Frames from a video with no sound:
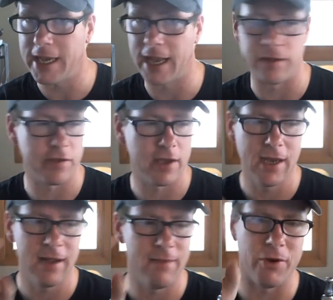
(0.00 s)
heads.
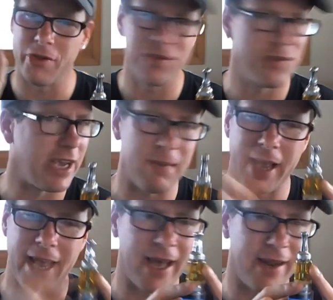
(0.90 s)
They're the same
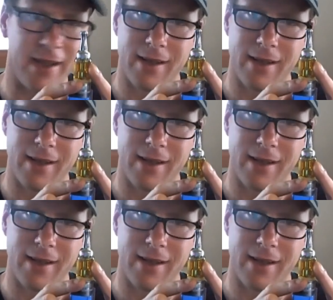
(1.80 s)
head.